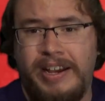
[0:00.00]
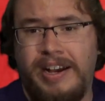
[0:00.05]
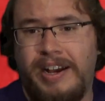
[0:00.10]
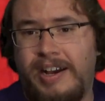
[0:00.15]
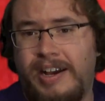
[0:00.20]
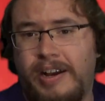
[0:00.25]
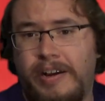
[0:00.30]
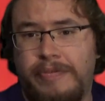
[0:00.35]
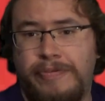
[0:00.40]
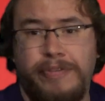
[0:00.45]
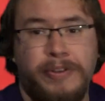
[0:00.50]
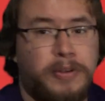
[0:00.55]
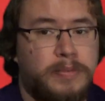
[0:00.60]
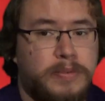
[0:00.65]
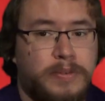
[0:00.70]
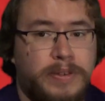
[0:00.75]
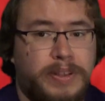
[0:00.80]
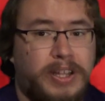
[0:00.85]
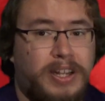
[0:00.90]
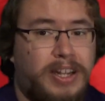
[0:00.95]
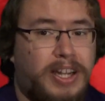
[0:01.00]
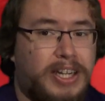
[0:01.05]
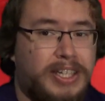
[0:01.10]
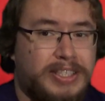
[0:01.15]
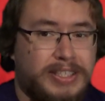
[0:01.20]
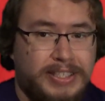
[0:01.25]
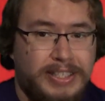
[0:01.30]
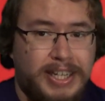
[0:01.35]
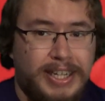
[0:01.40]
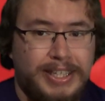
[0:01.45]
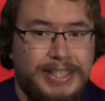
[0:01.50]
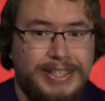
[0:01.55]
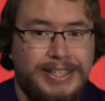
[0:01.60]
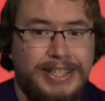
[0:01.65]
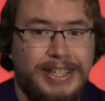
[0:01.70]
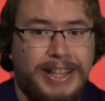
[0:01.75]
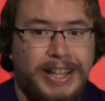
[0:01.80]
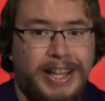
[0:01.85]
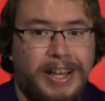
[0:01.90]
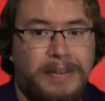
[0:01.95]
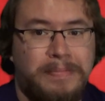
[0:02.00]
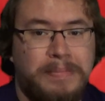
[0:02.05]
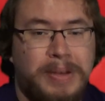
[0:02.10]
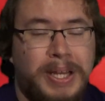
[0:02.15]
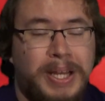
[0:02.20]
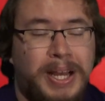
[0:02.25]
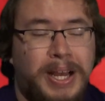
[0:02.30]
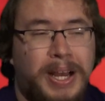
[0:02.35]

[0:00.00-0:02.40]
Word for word: uh, films with a lot of sex in them,